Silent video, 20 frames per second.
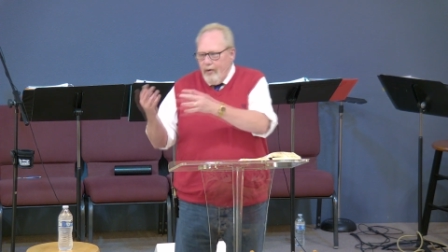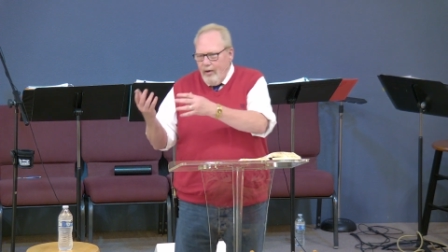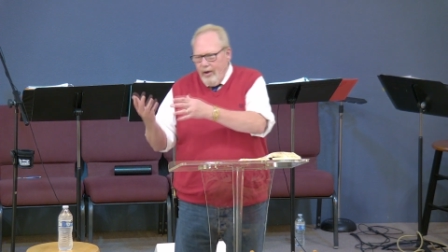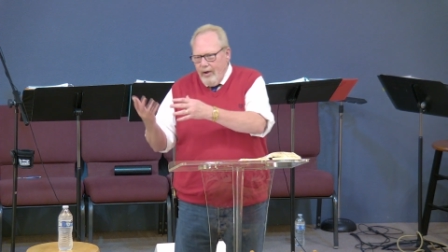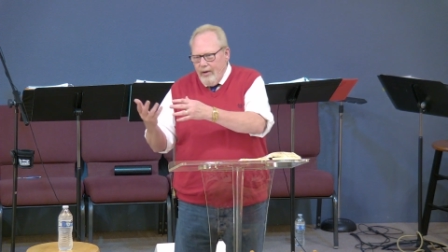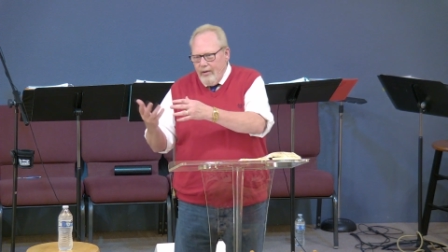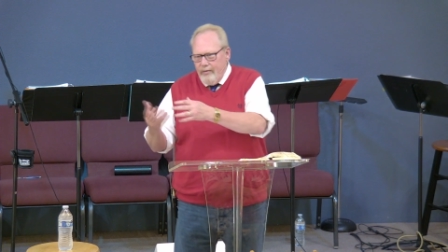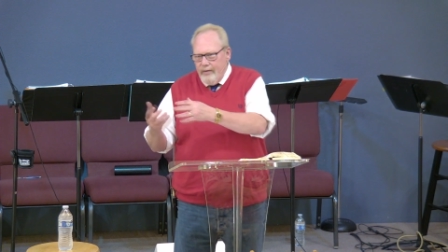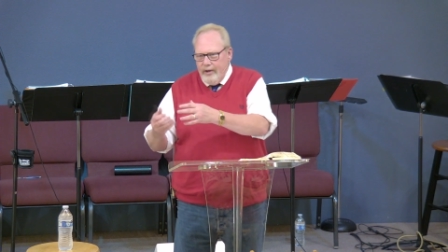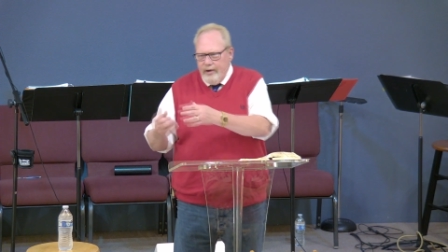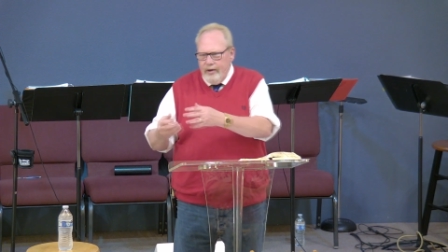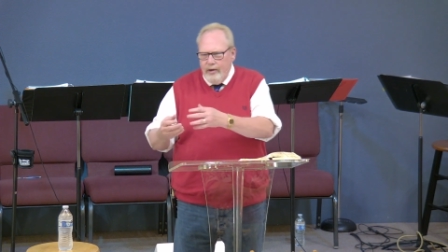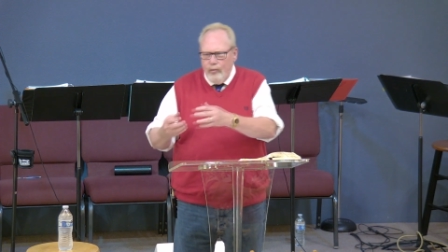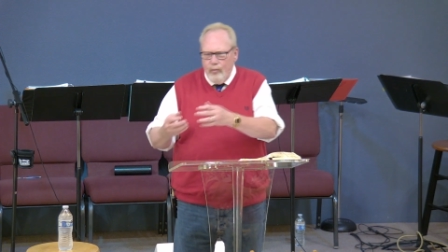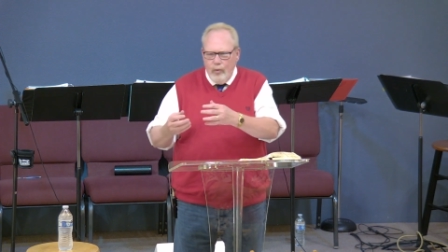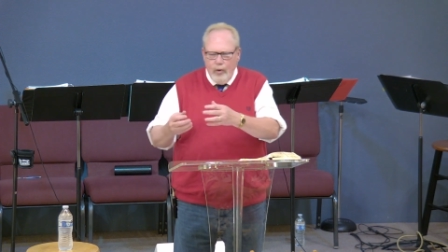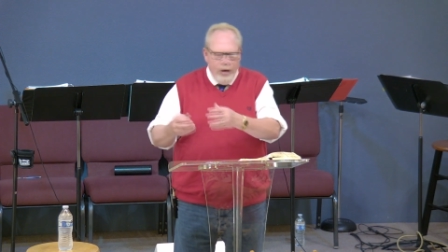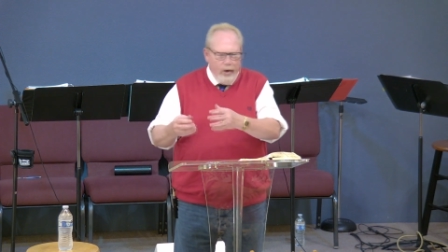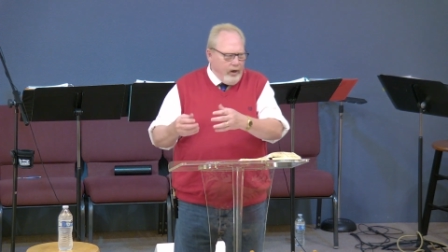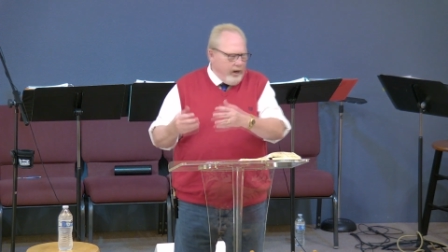Oh, that
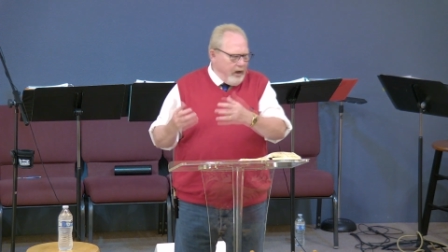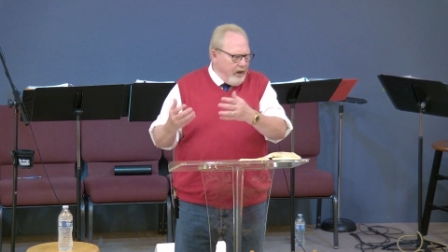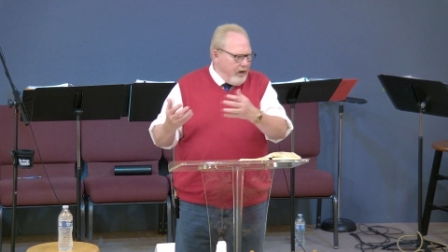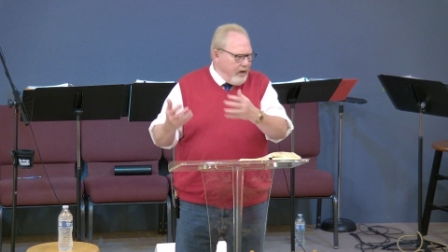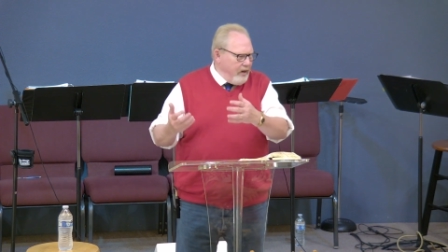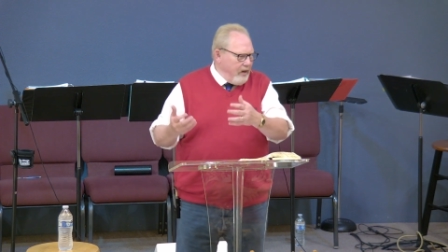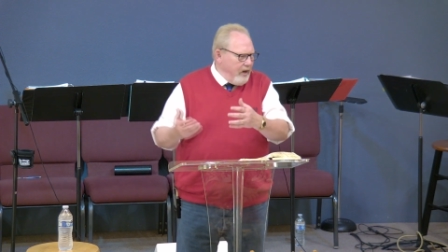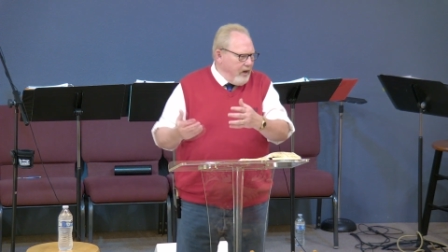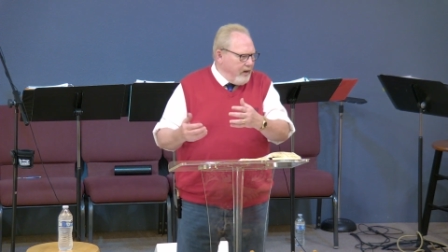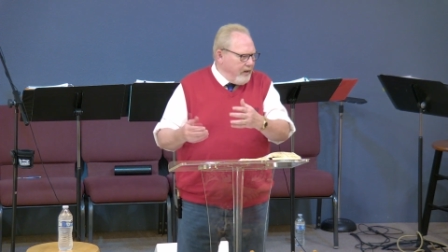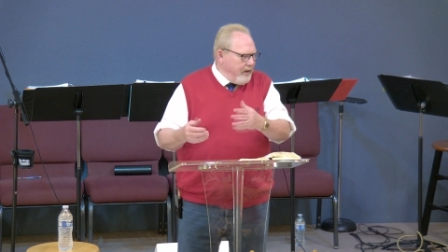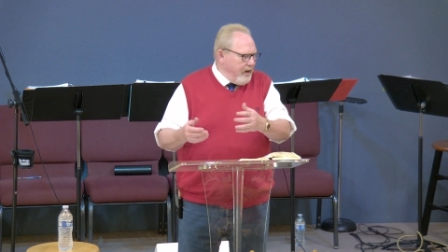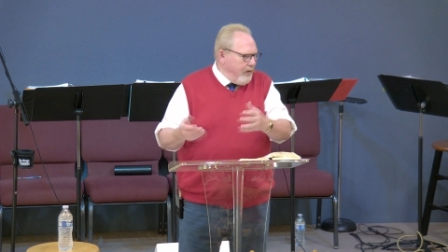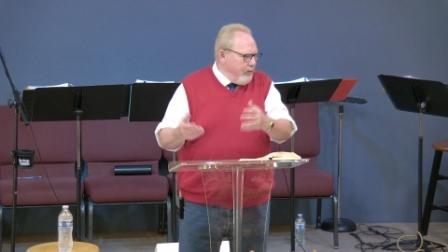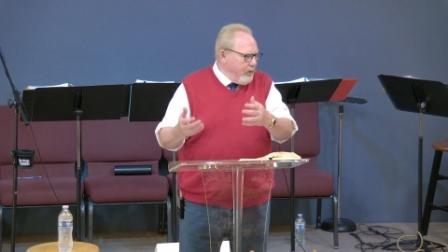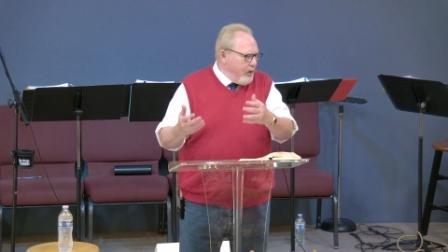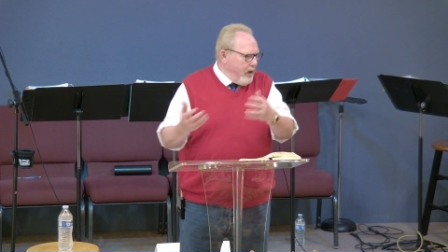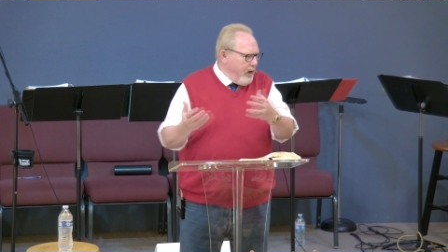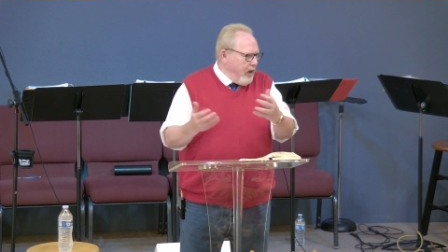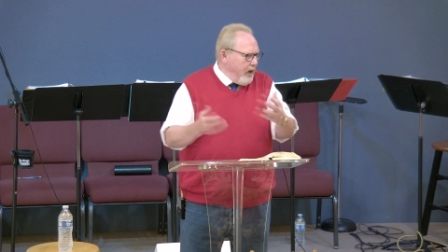didn't work. I didn't like
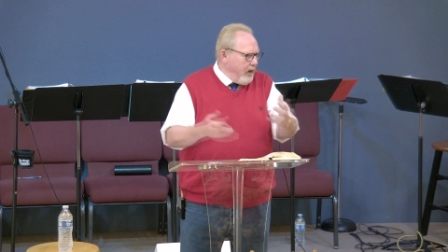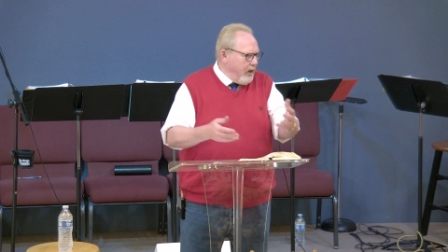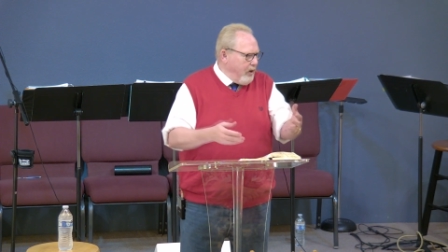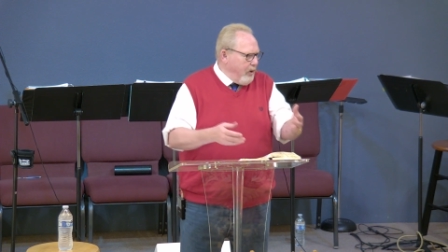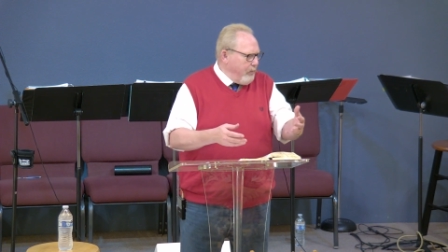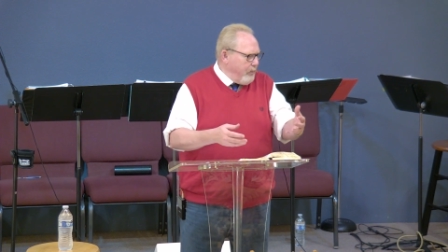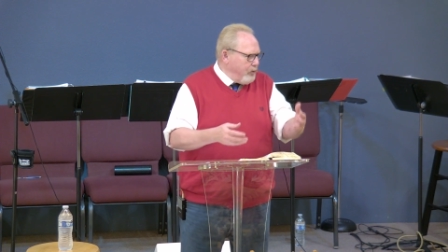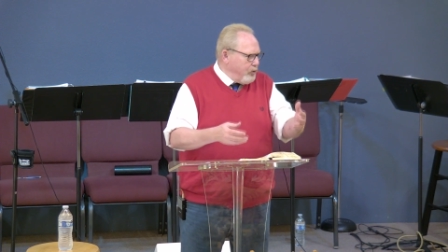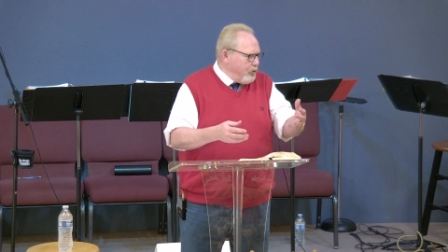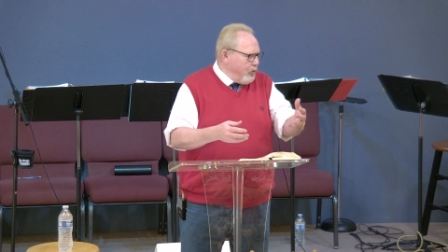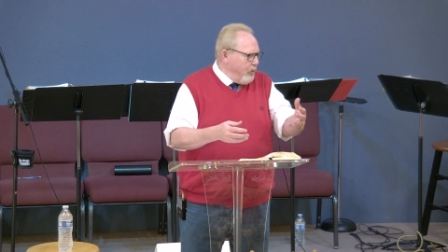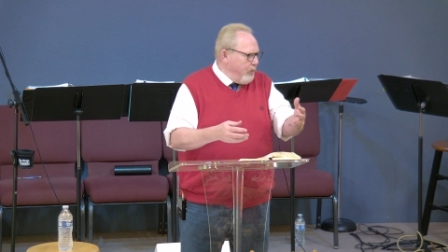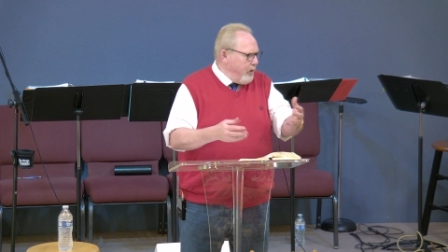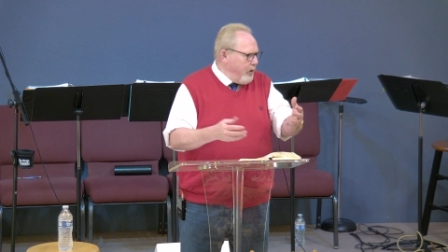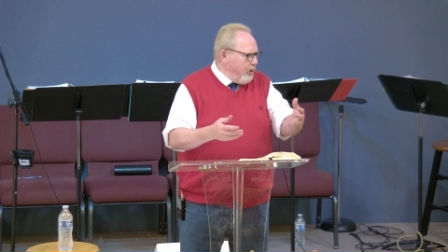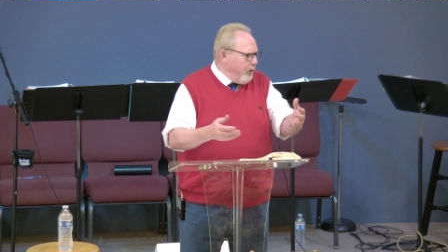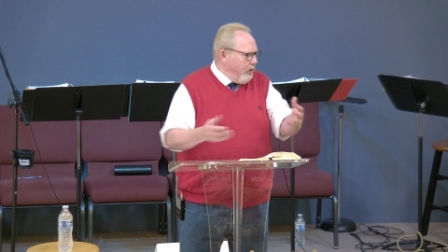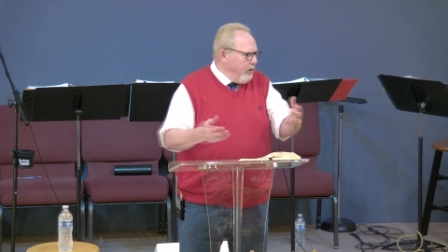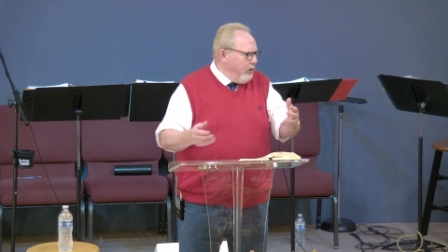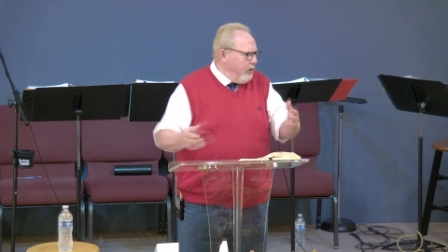that one. I like almond joy
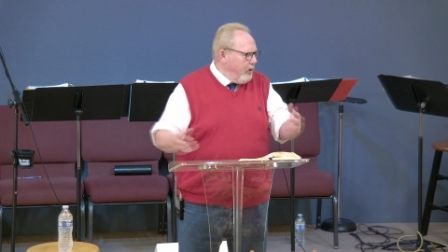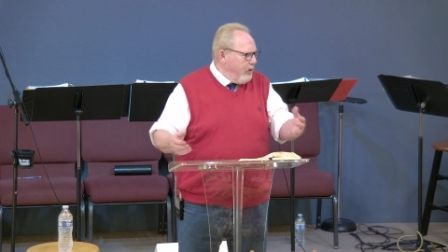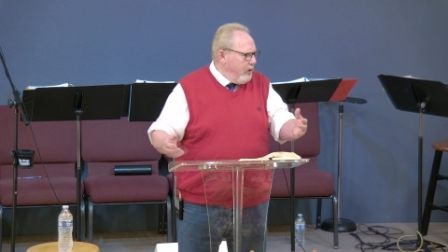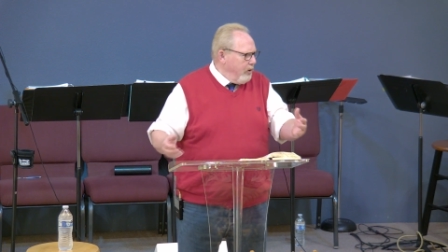better.